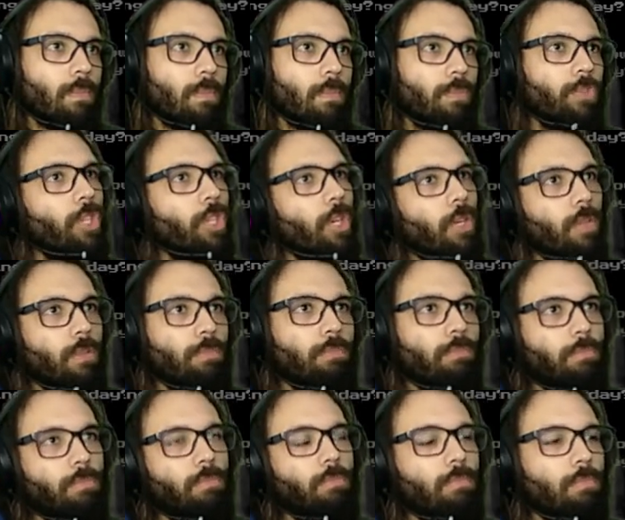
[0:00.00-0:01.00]
No.
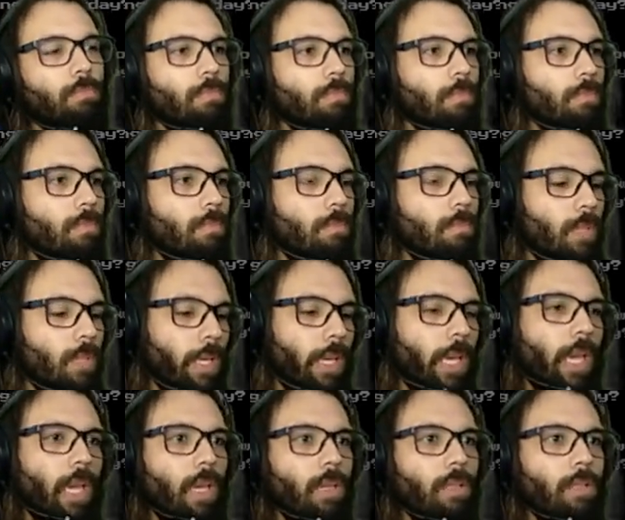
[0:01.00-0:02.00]
The
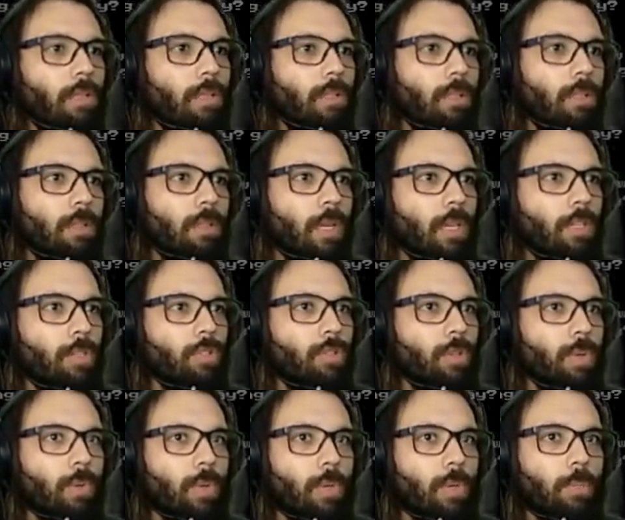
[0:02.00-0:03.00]
gate has
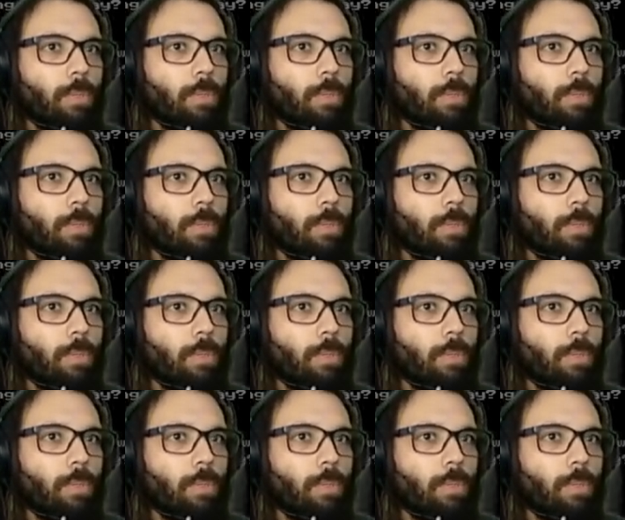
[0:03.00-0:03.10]
shown.